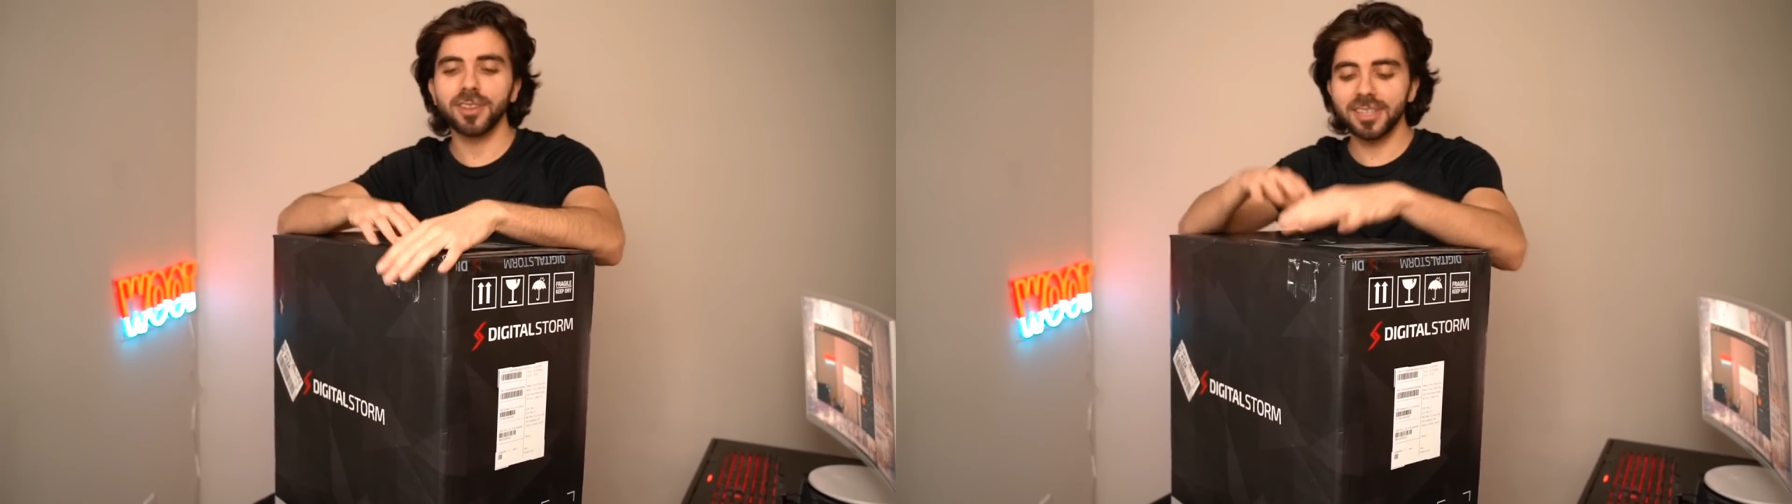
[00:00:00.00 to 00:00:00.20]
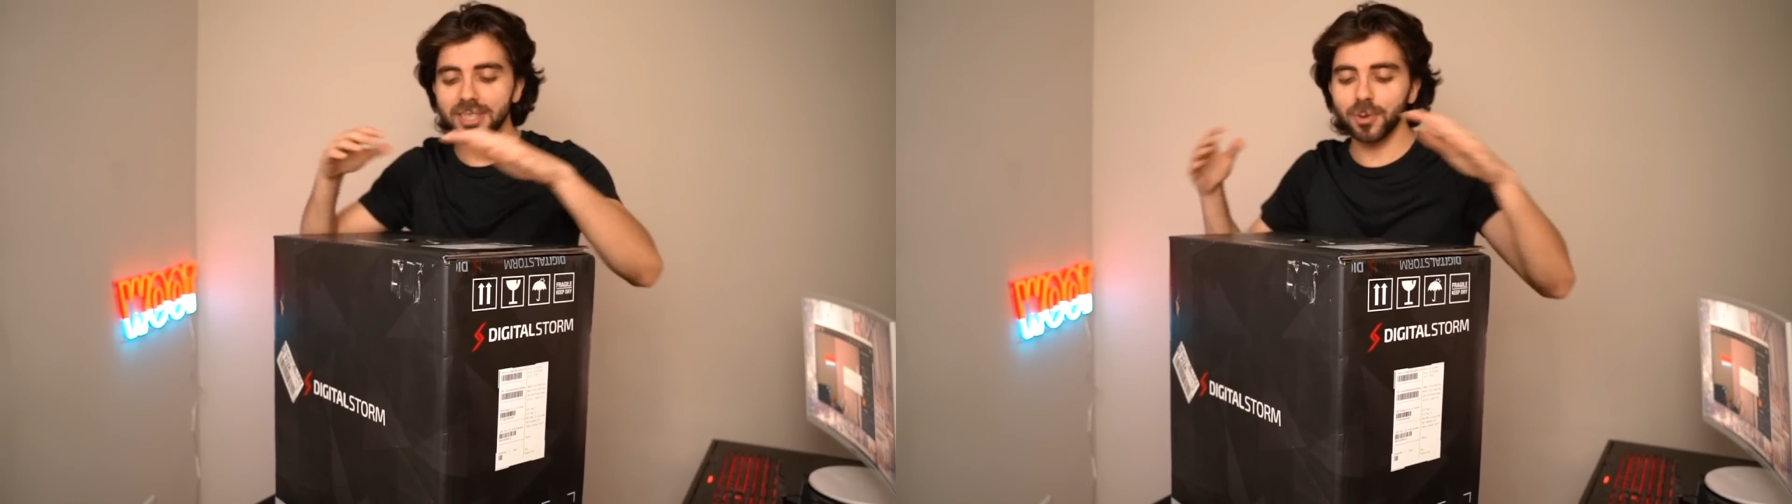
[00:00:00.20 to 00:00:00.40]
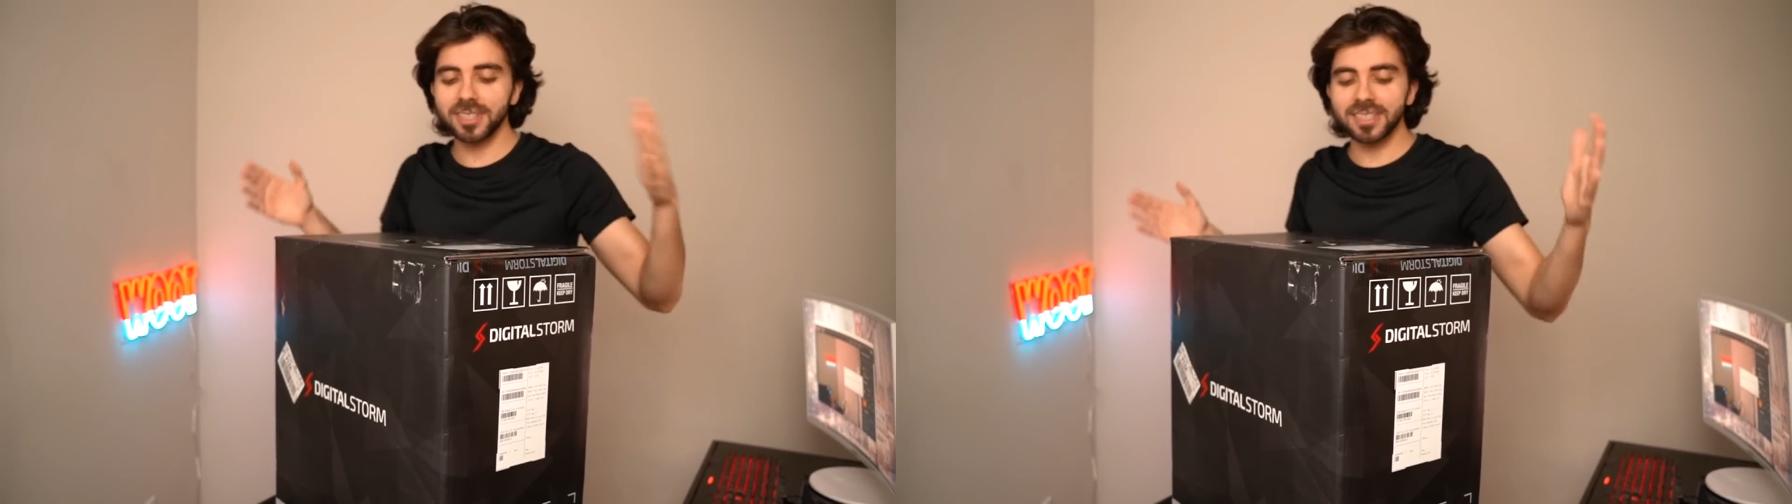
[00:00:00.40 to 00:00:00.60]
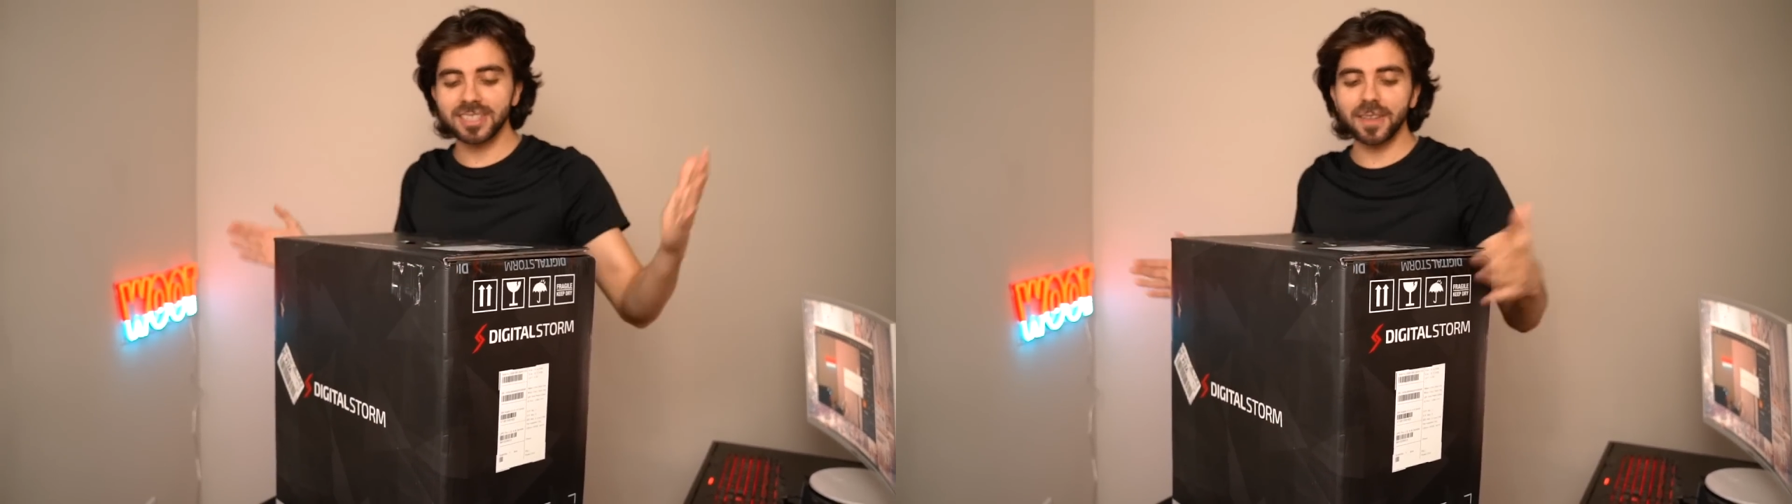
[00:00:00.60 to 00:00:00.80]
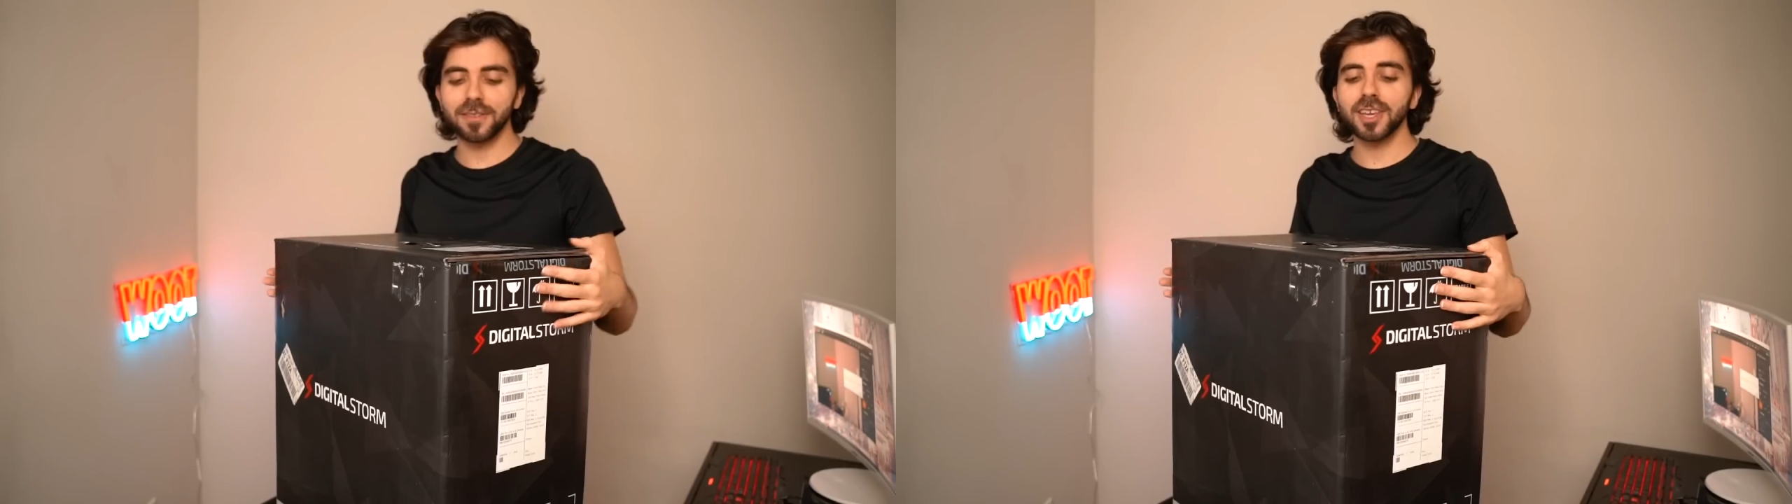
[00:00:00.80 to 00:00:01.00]
Let's see what's
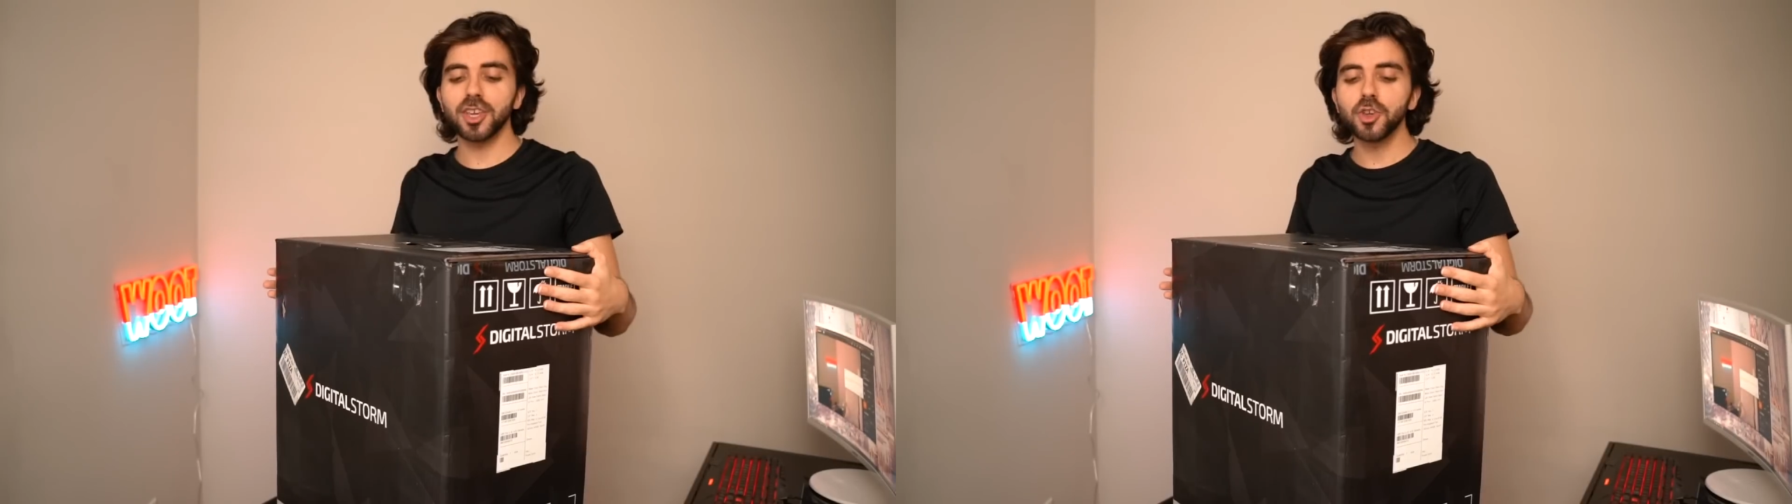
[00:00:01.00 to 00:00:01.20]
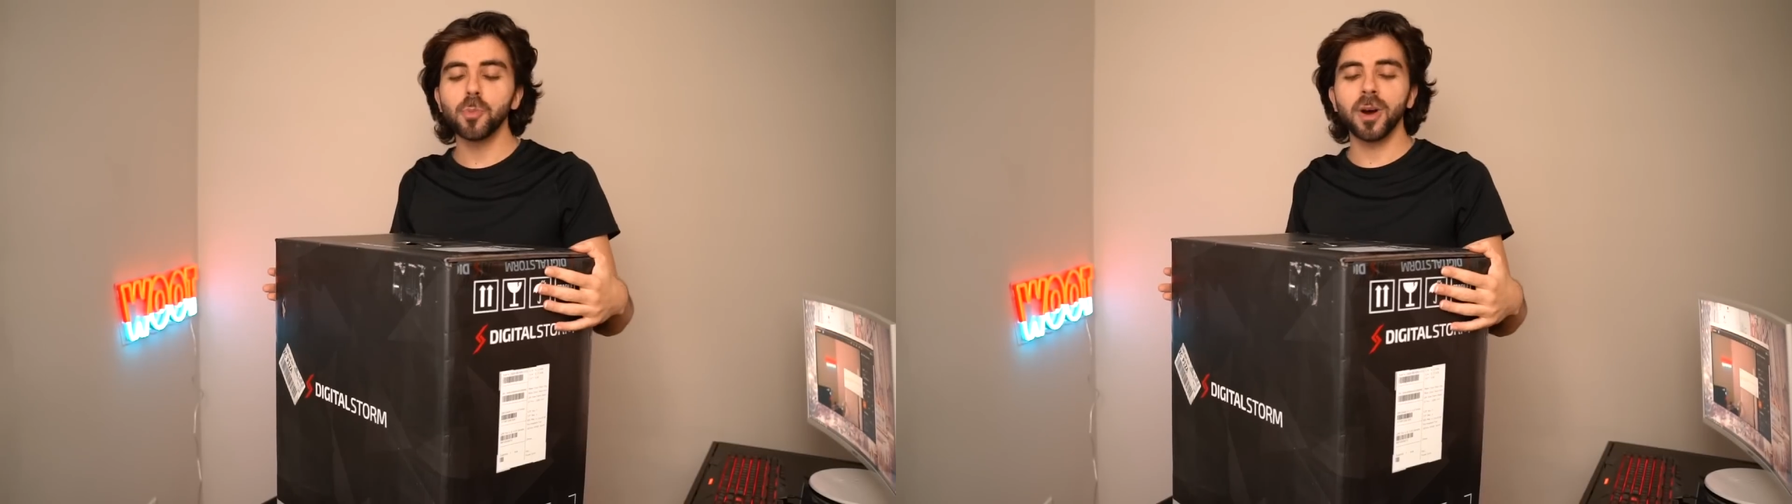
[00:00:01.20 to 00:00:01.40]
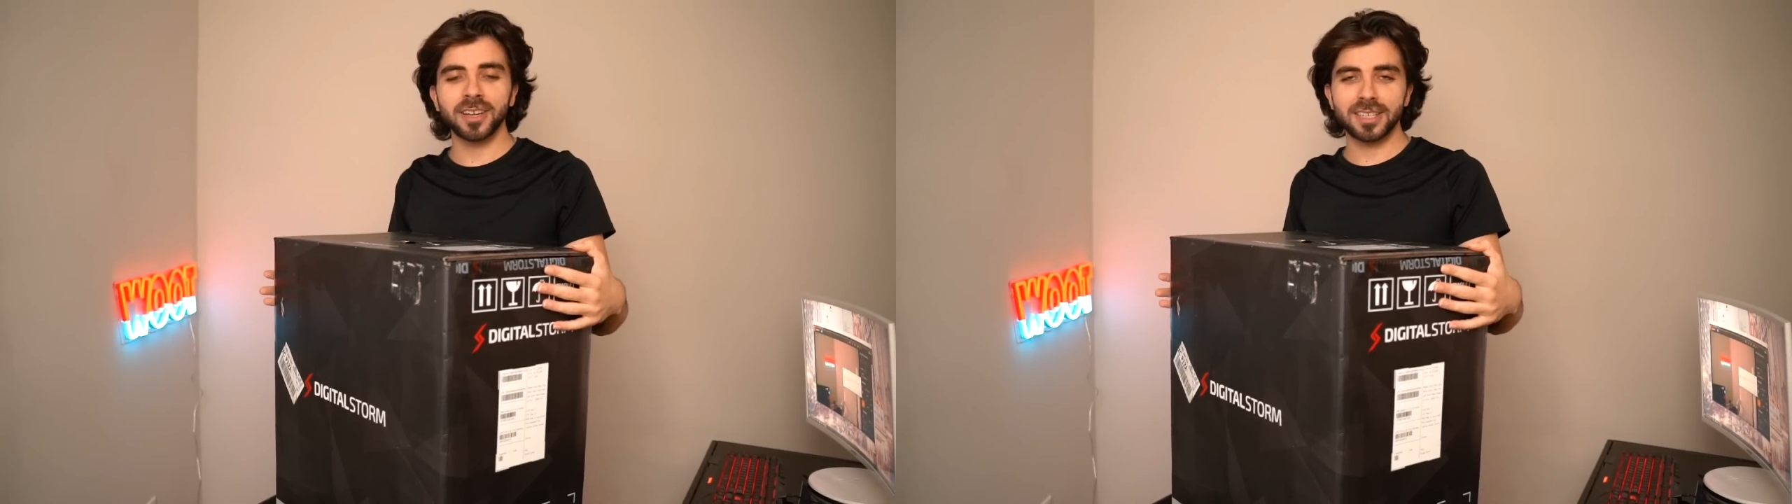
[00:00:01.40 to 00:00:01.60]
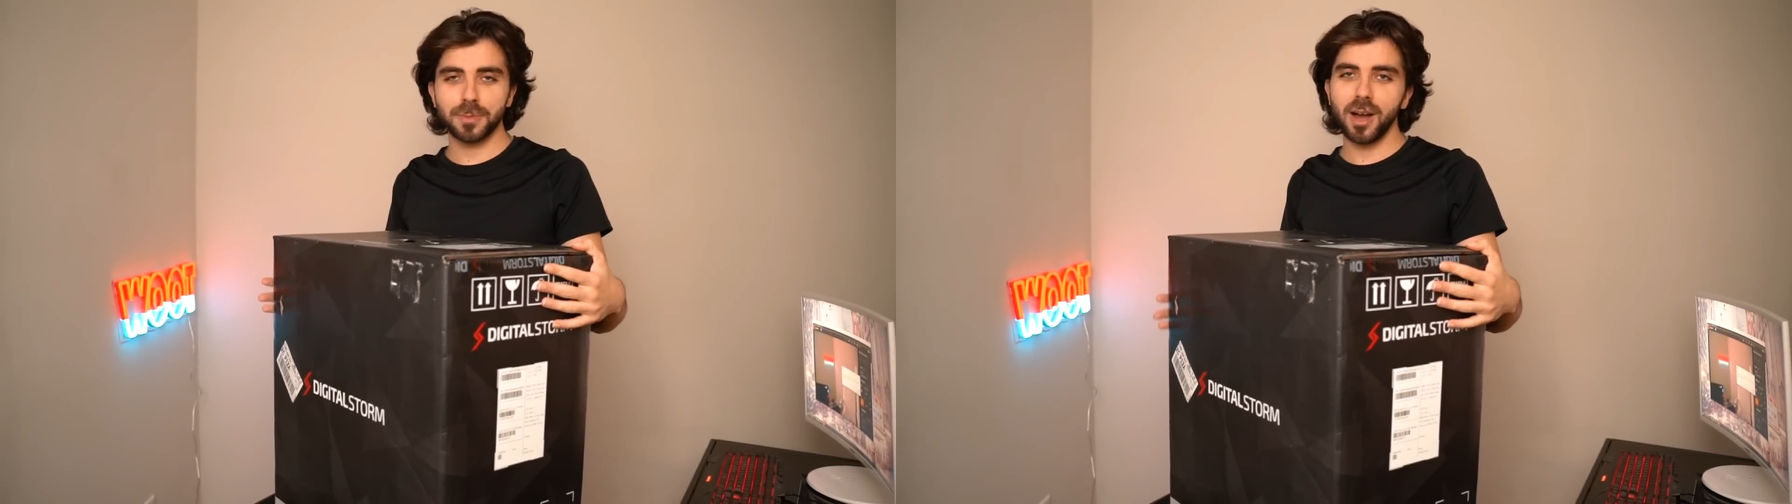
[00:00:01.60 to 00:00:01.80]
inside this humongous